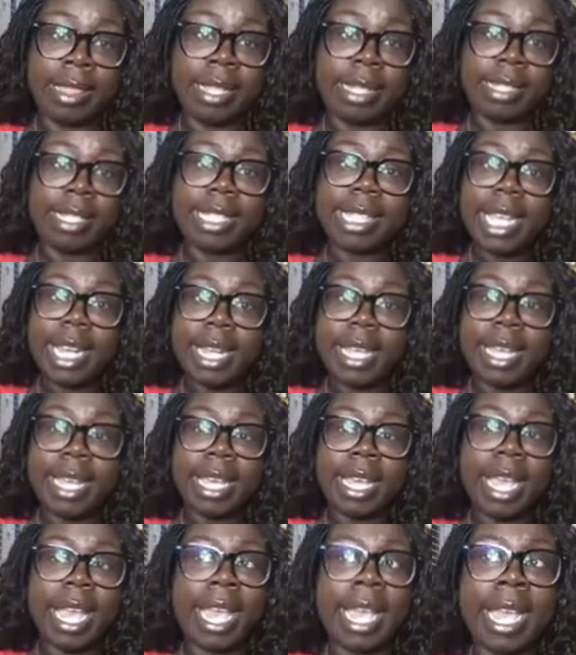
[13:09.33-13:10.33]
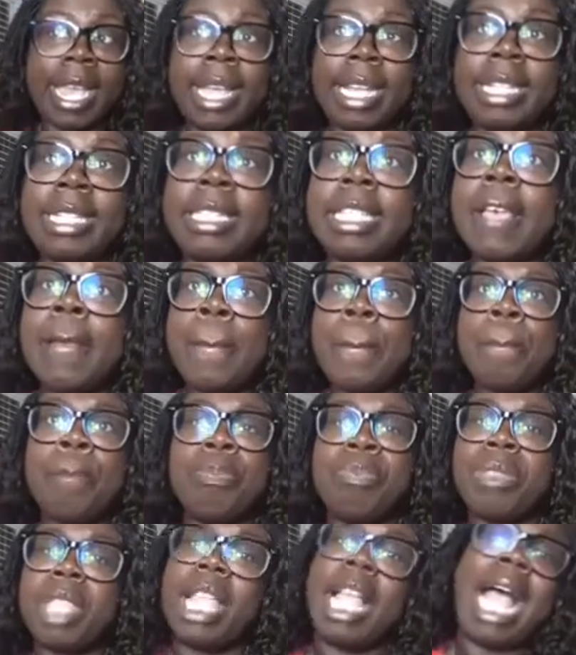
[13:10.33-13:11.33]
the city, and
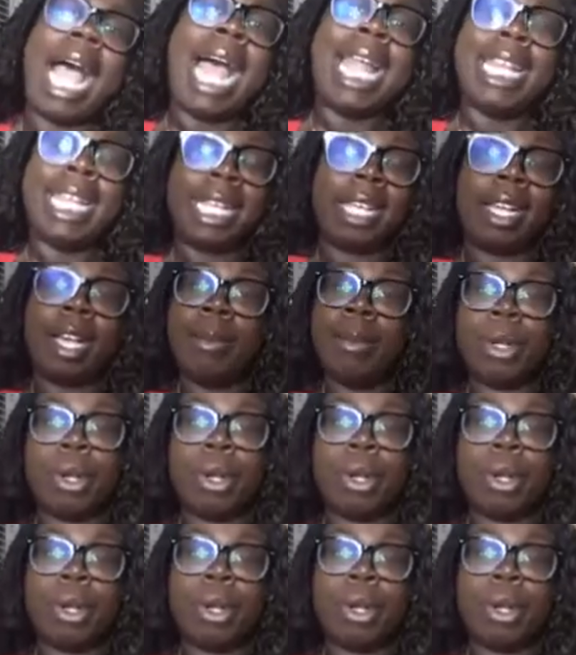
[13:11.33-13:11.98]
I didn't come